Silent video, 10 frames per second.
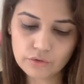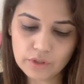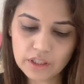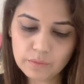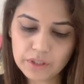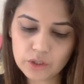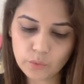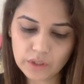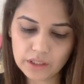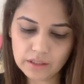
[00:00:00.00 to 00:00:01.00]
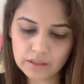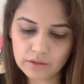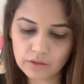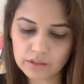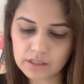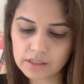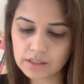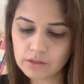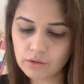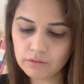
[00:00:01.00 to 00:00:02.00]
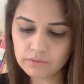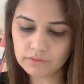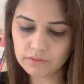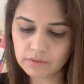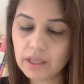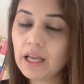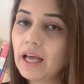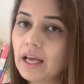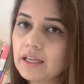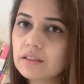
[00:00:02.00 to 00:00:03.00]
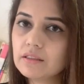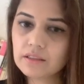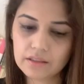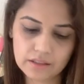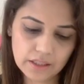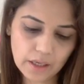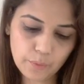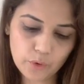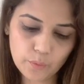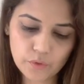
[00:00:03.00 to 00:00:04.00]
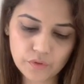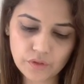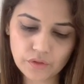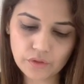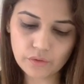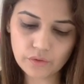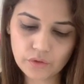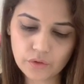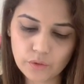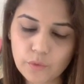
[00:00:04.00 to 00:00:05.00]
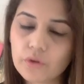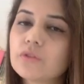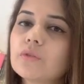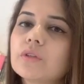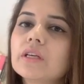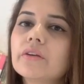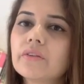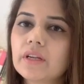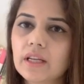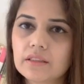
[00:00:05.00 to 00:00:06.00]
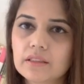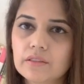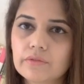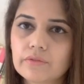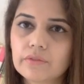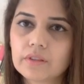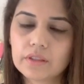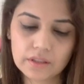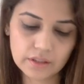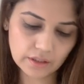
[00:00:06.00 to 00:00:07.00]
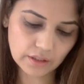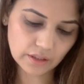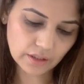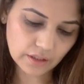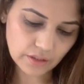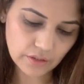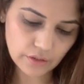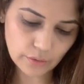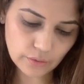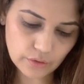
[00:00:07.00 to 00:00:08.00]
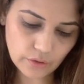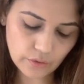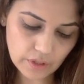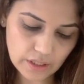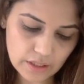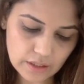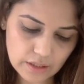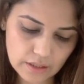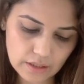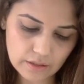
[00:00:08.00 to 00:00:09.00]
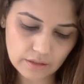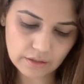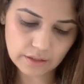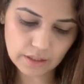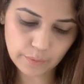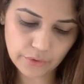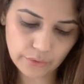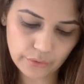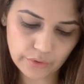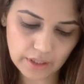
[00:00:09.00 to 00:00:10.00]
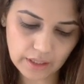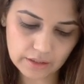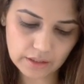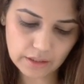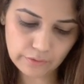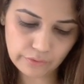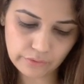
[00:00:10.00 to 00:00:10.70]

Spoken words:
in between l'antécédent and la proposition subordonnée relative. So, donc is la pronom relatif